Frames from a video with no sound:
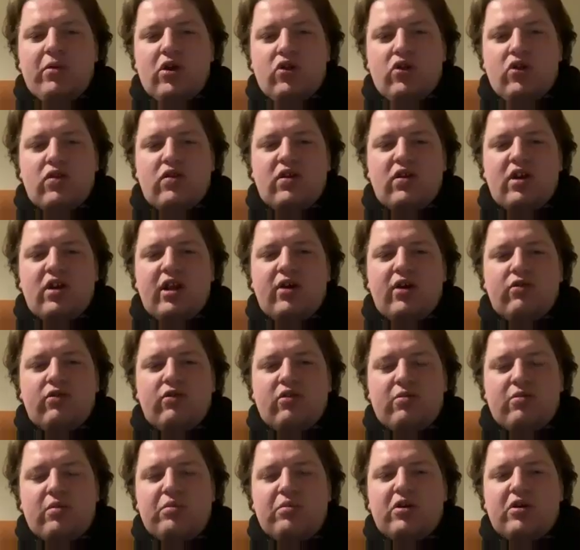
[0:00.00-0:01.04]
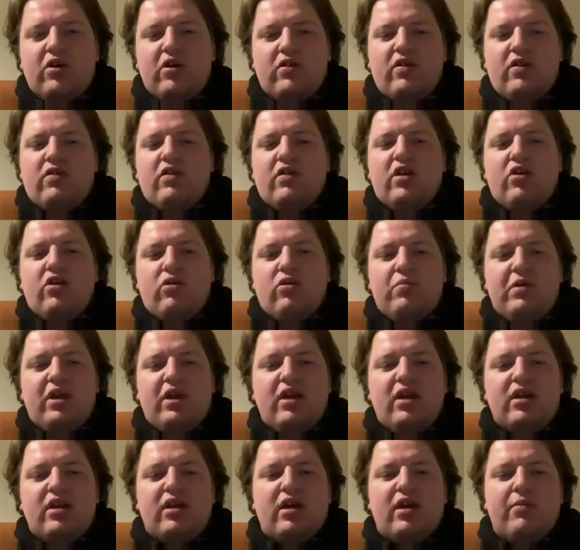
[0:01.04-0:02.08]
emergency loans, but because it's a
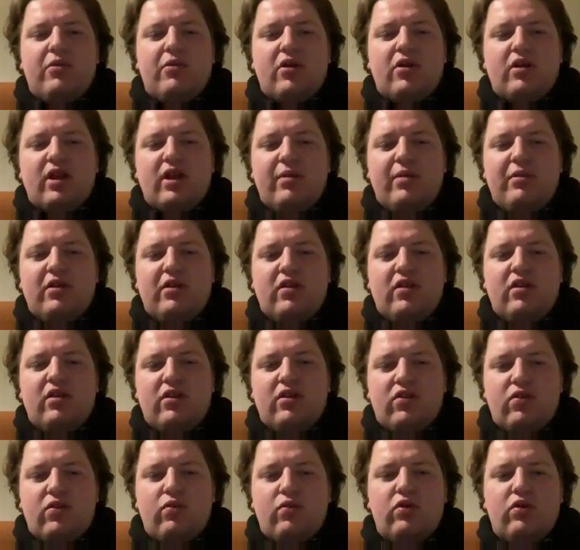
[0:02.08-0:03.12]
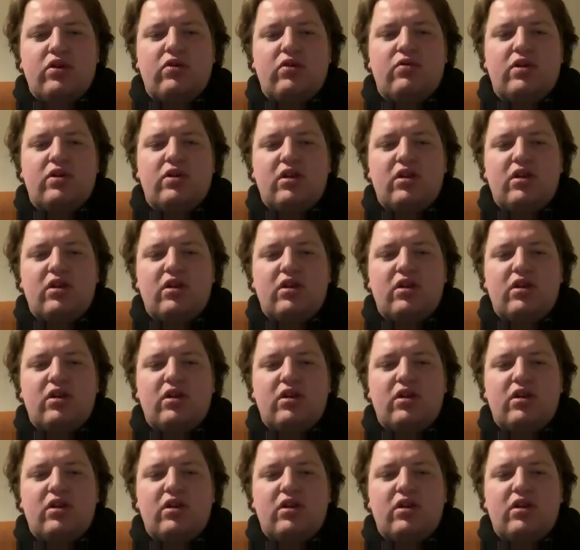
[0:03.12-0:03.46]
European game, you're limited into who